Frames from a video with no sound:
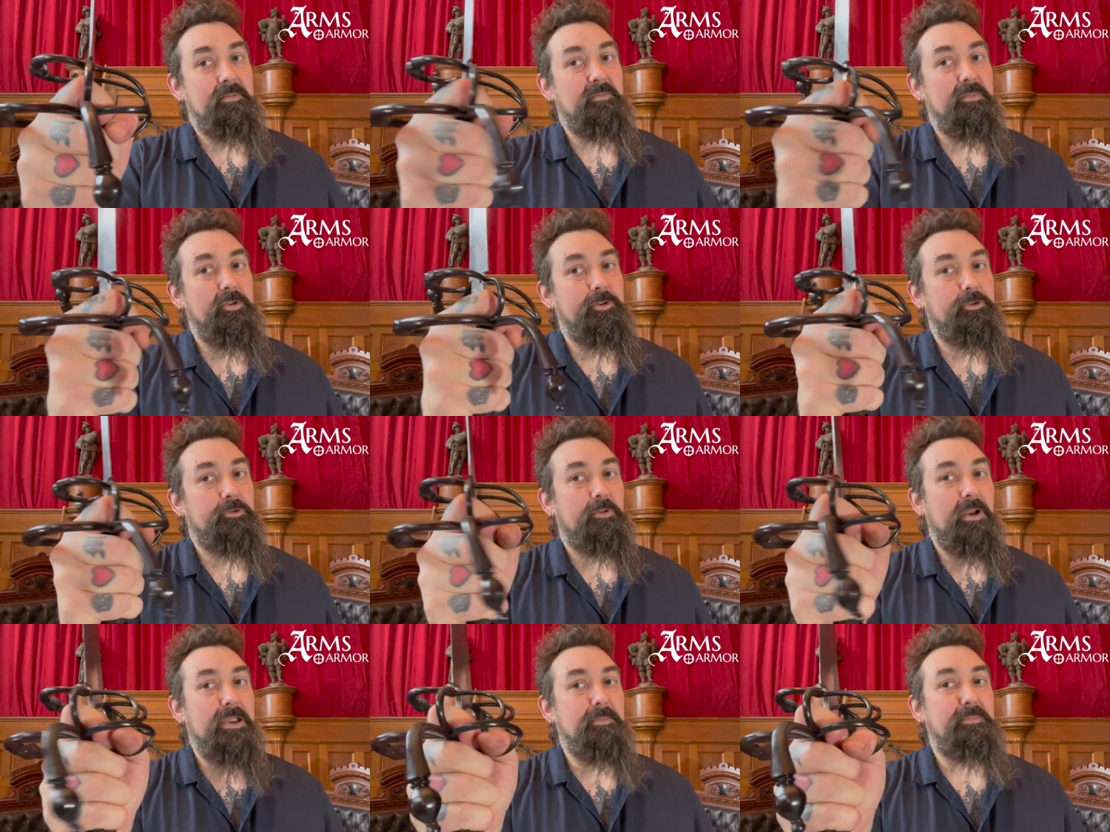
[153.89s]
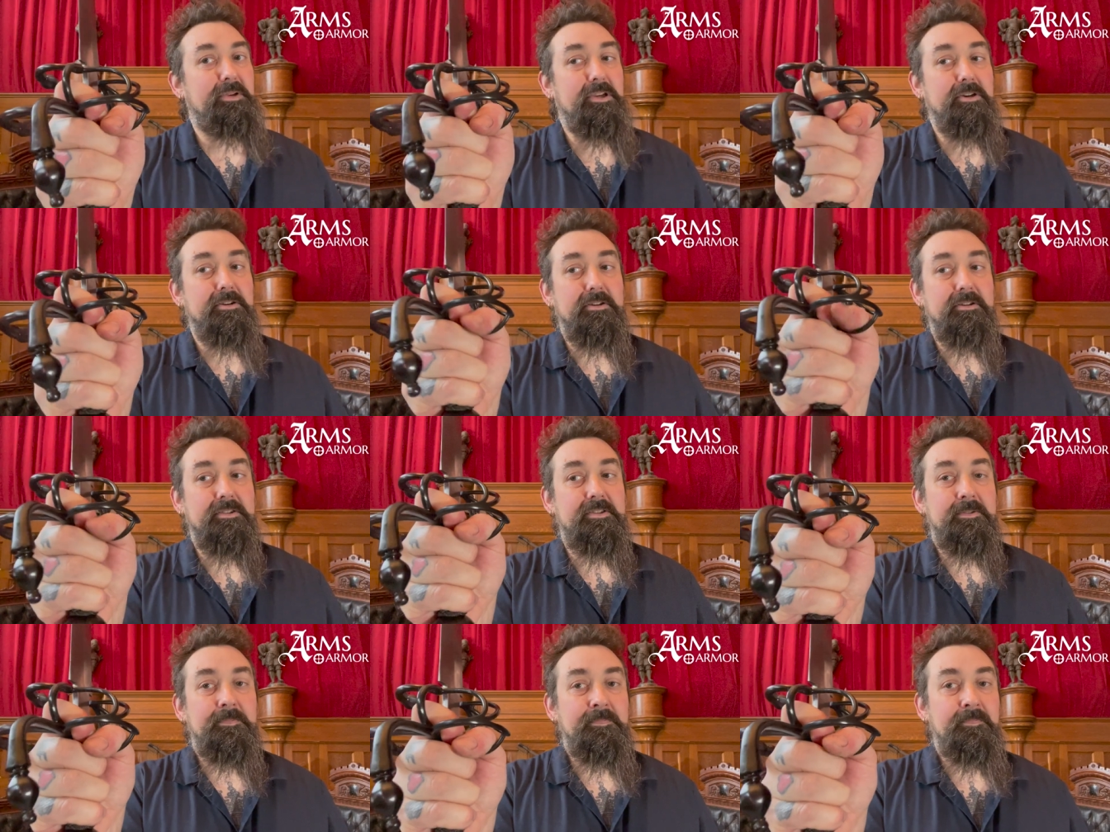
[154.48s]
Most
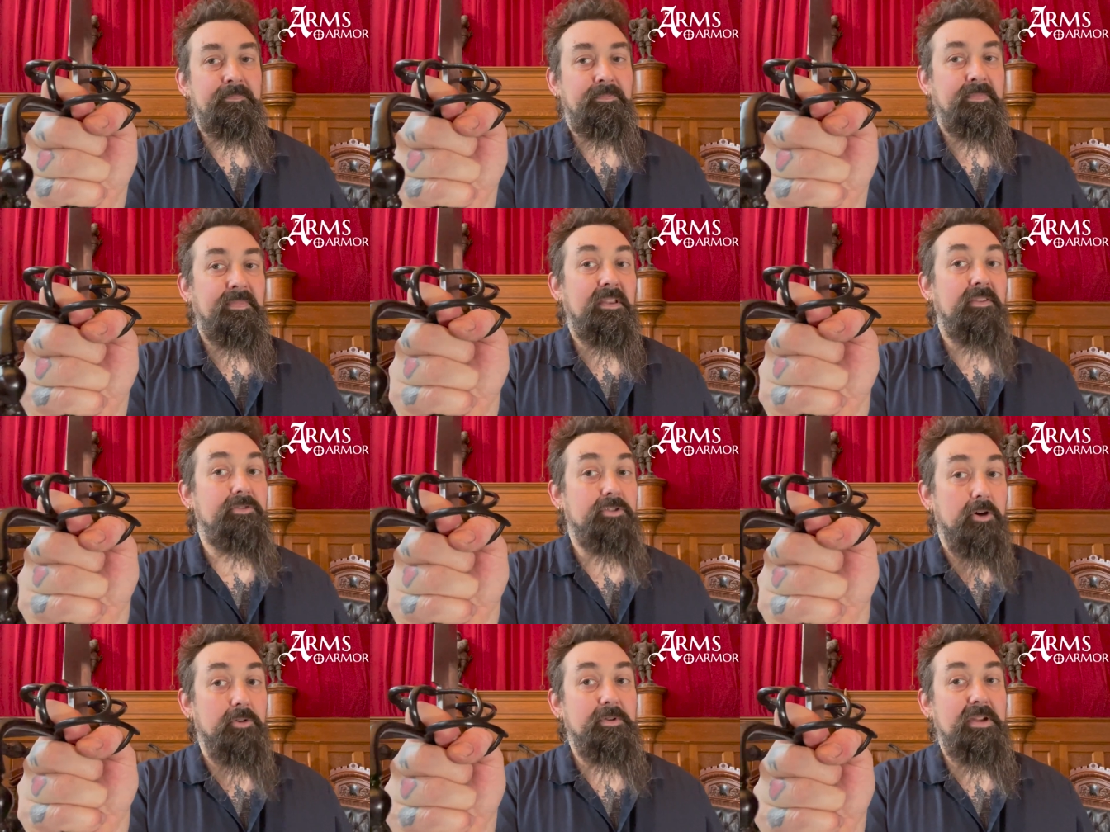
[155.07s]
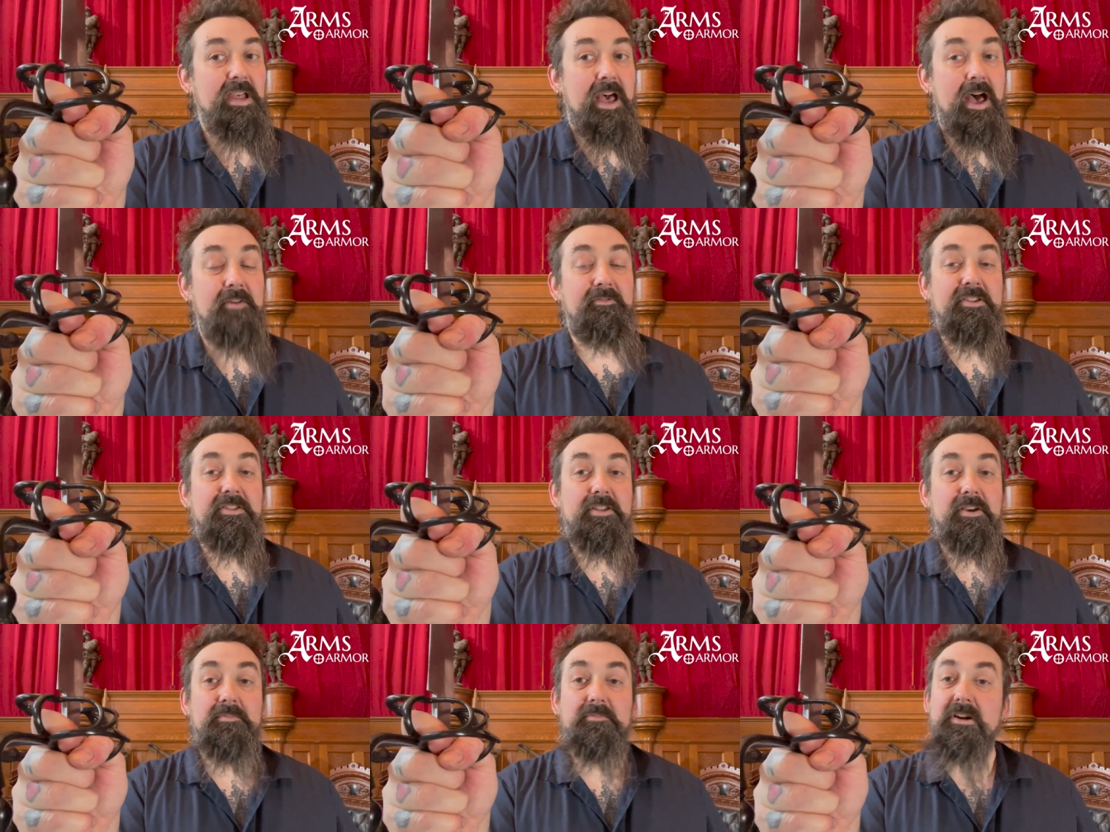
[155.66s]
rapiers don't have a
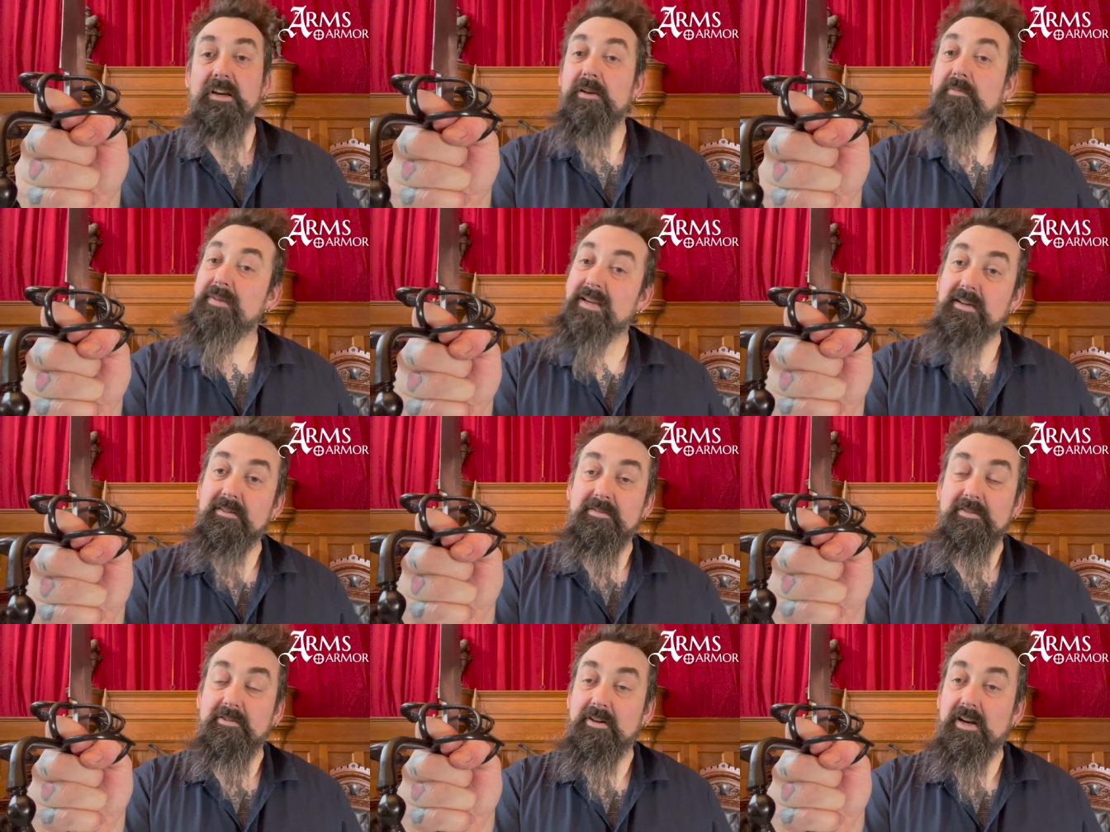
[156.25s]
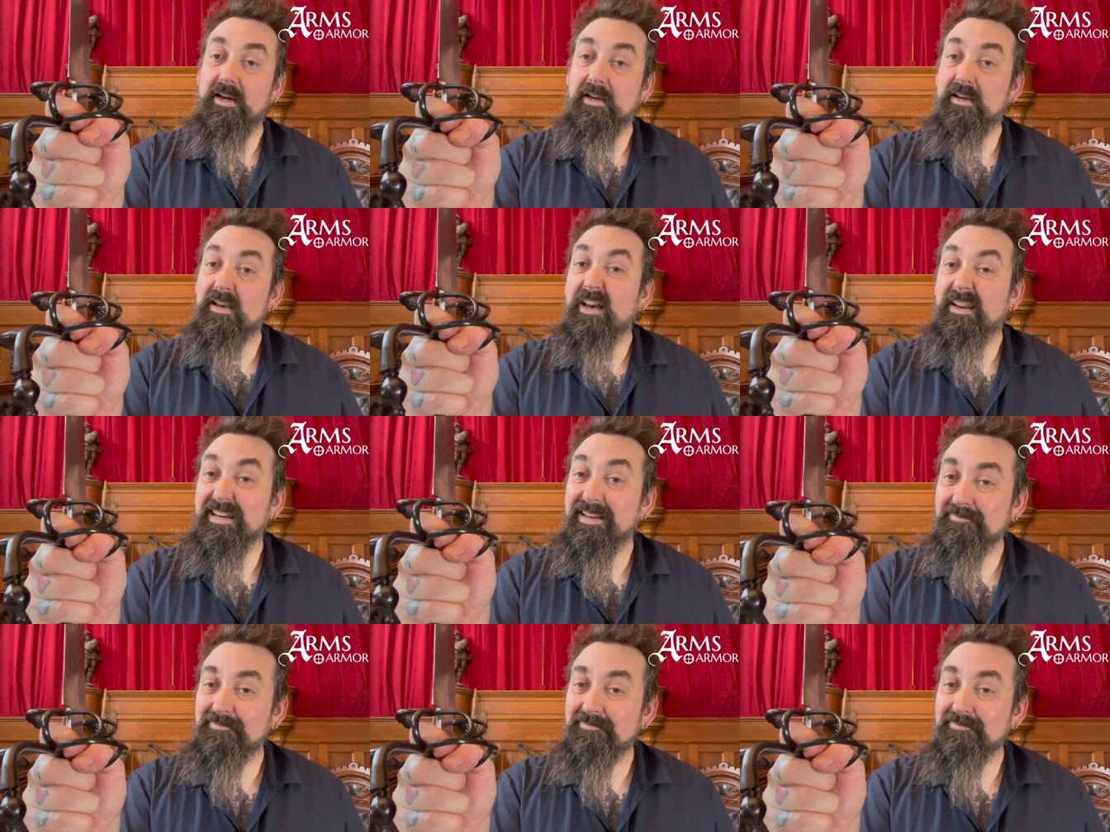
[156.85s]
thumb ring because you're not cutting.